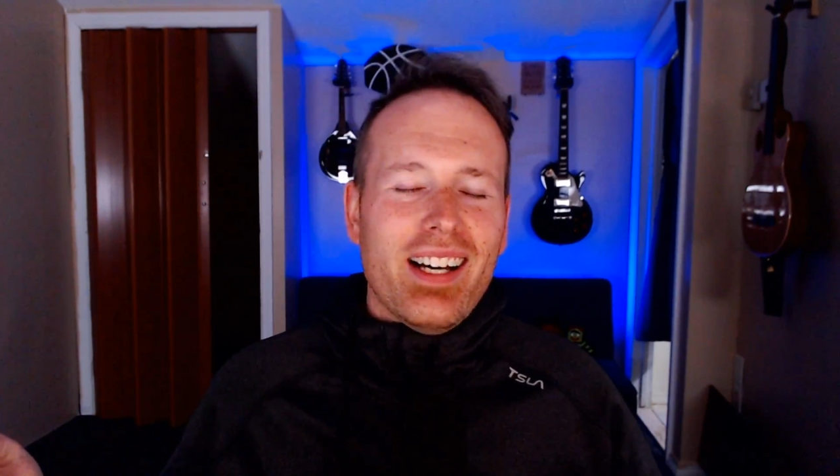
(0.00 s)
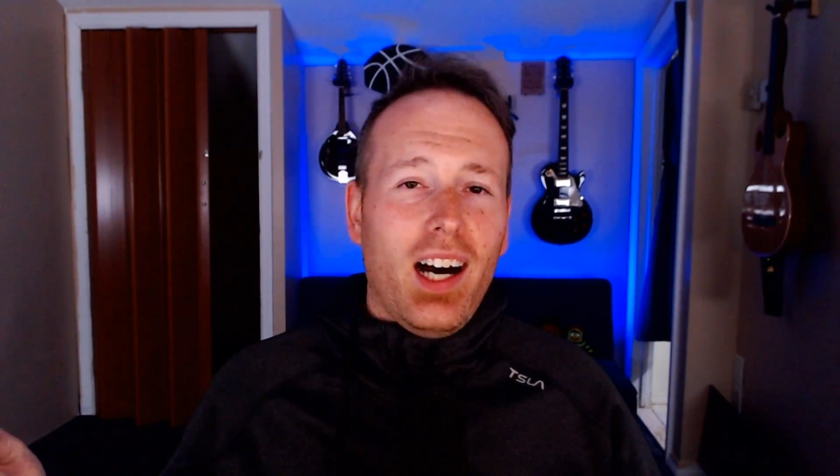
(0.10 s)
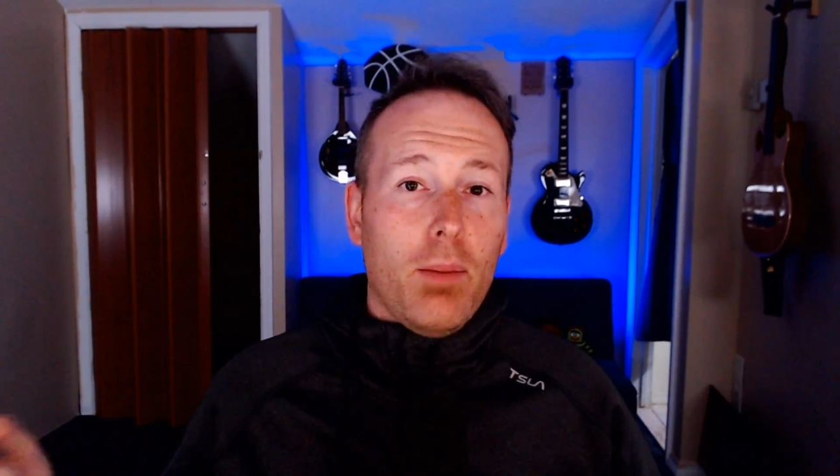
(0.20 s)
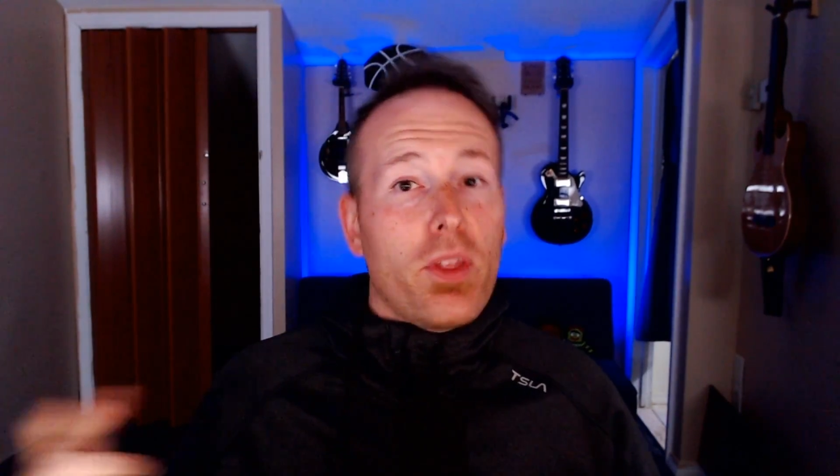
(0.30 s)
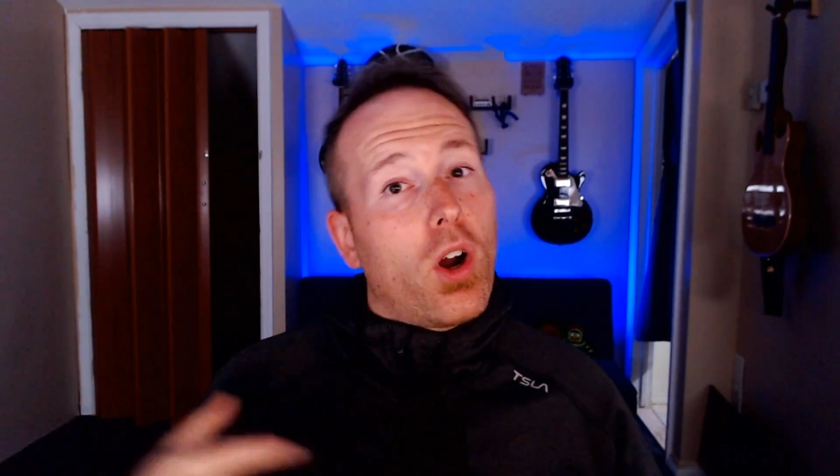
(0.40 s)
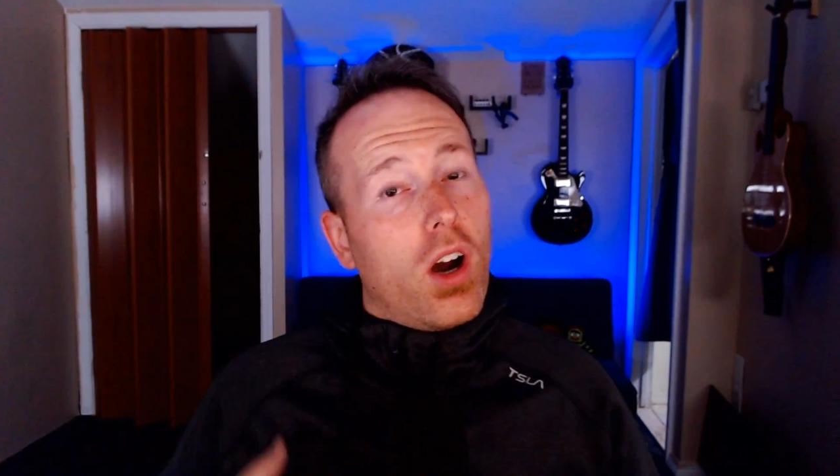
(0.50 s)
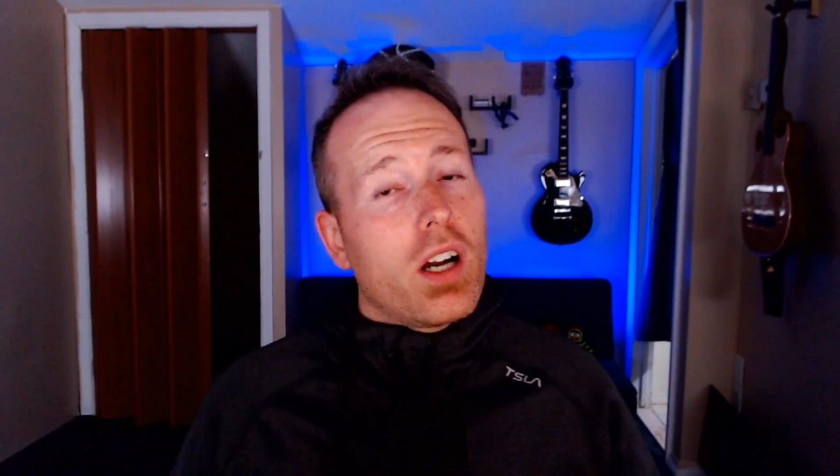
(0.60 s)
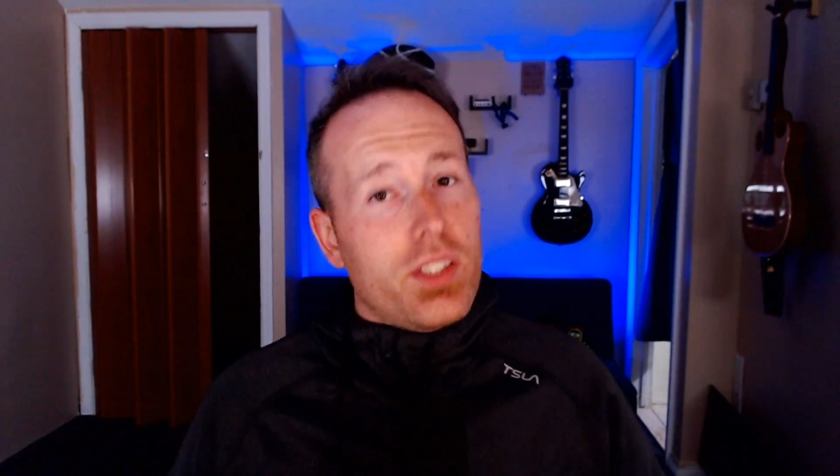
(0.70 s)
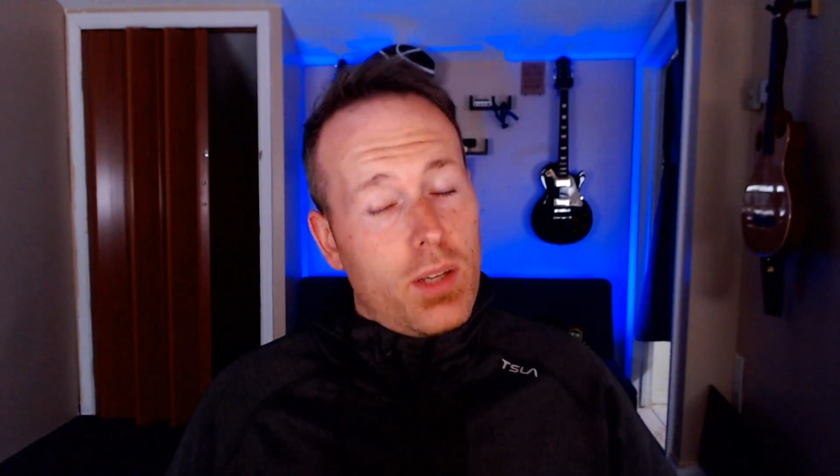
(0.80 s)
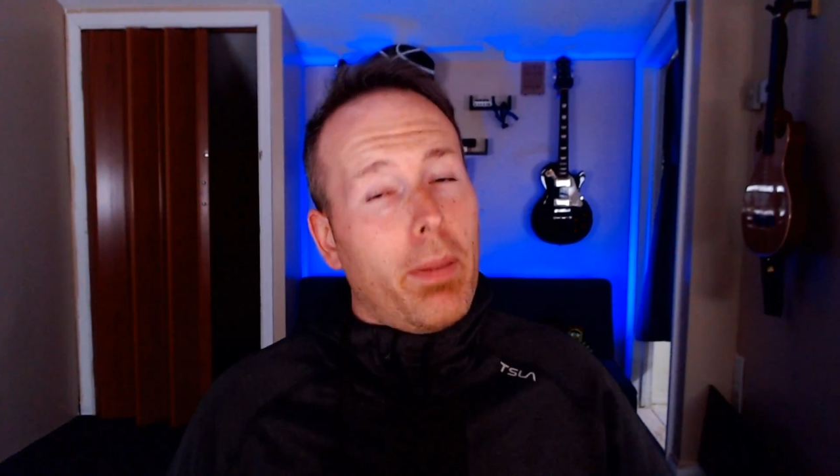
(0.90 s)
There are
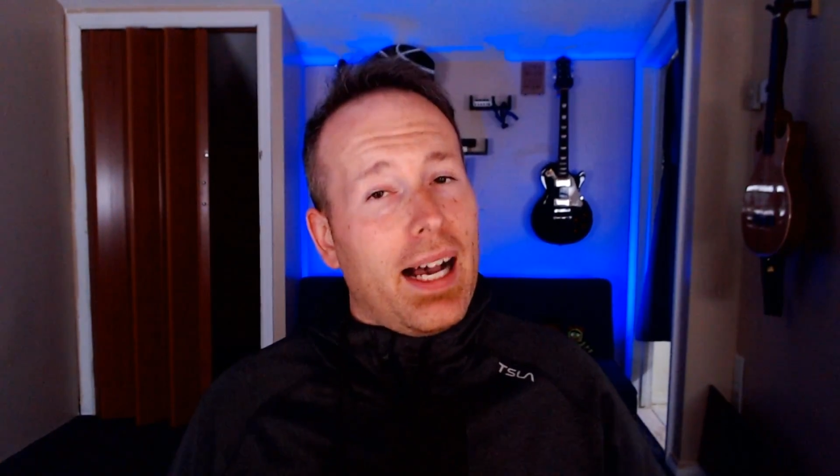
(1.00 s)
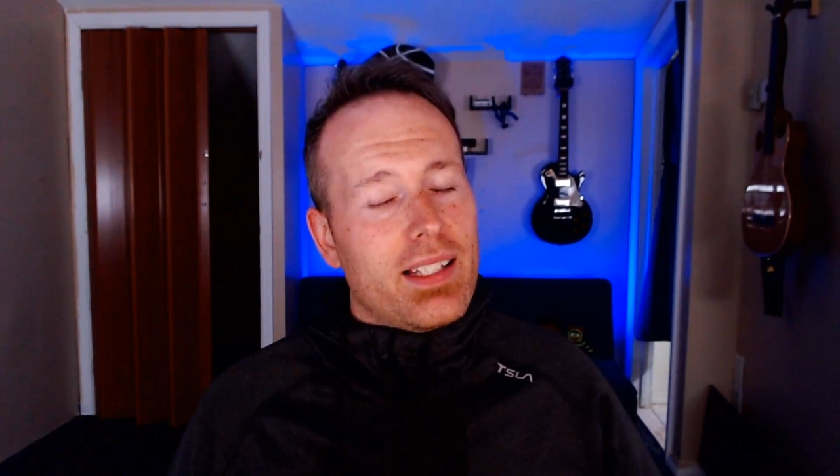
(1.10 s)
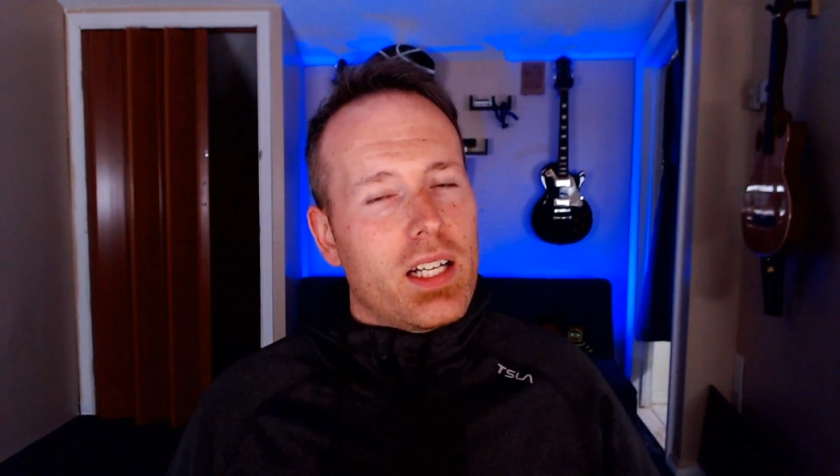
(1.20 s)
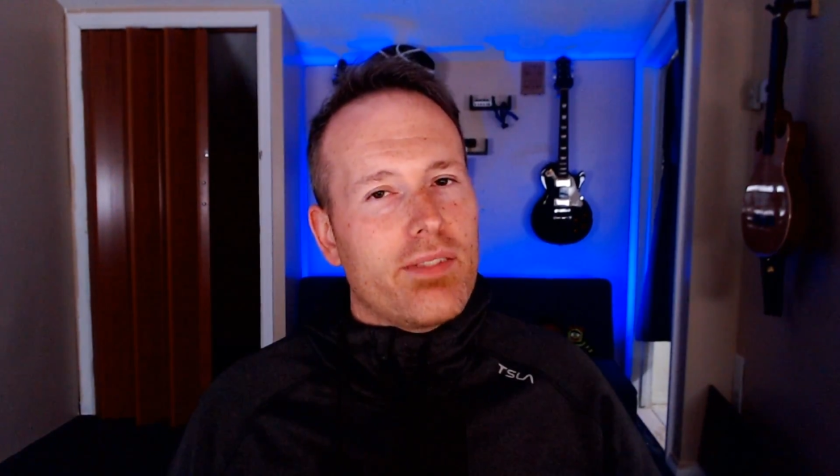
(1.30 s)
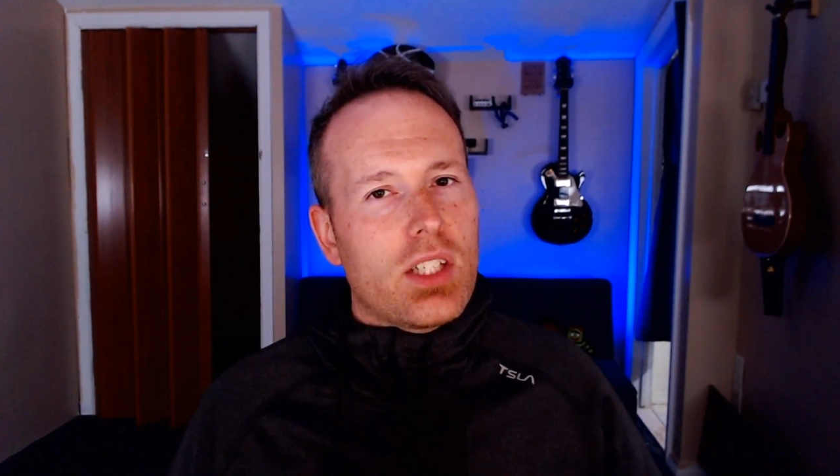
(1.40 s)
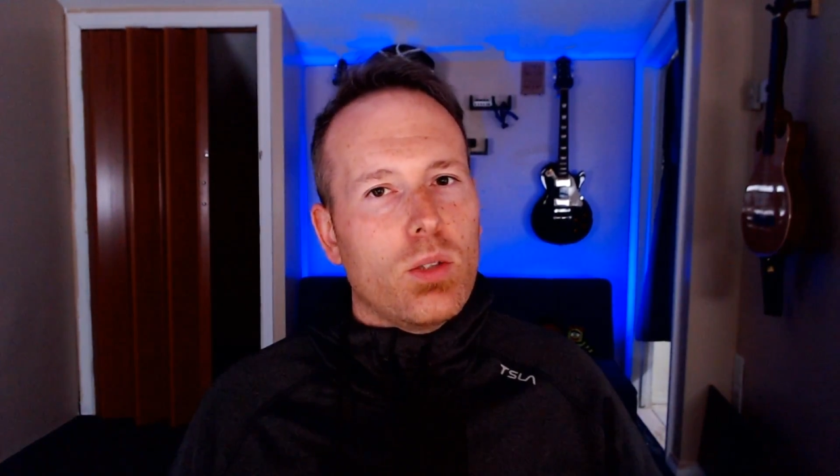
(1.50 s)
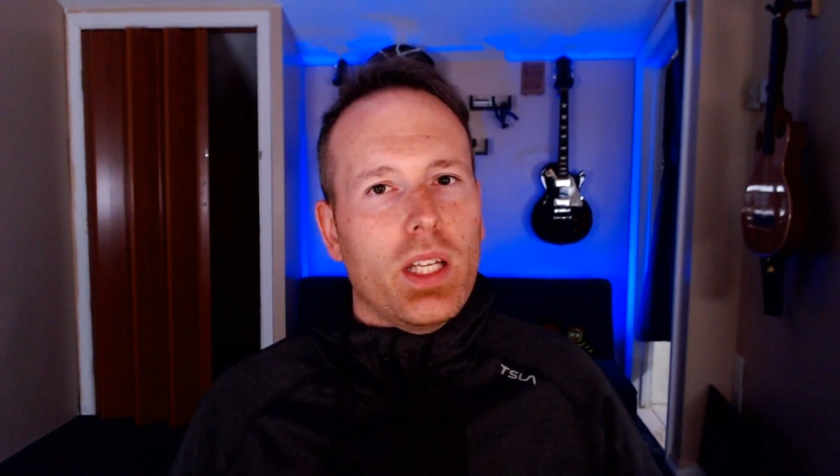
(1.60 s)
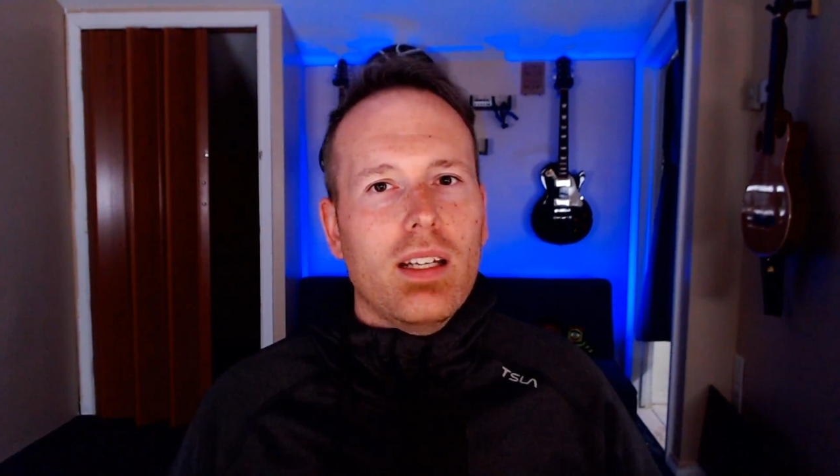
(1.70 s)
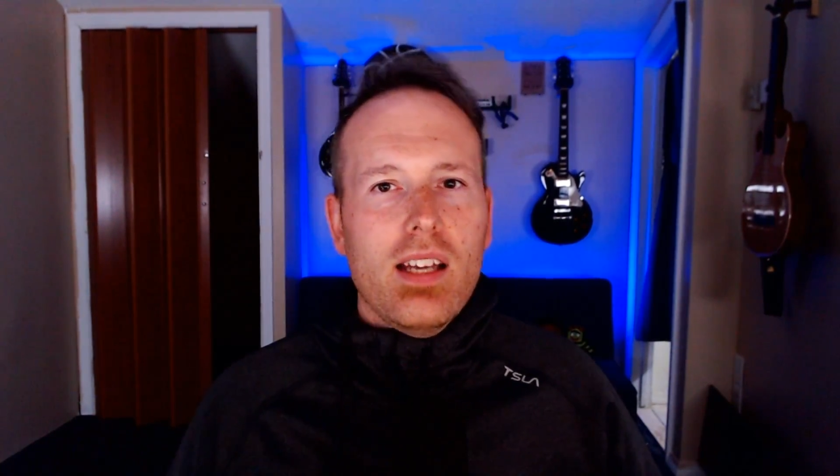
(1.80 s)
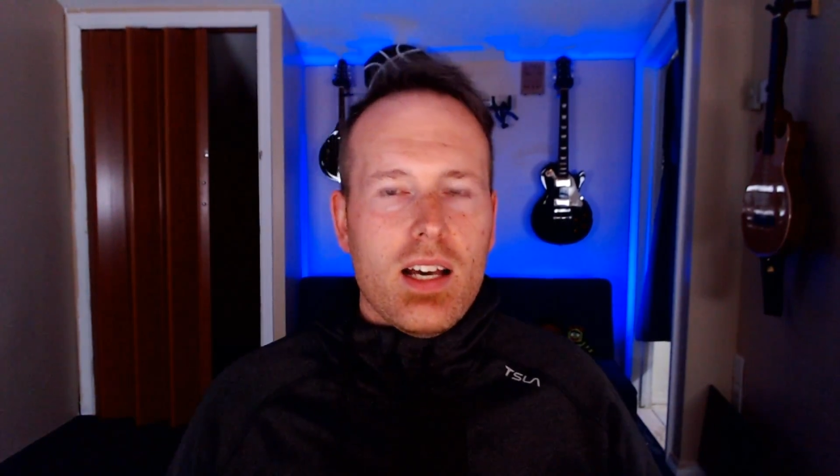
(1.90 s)
some positives to it,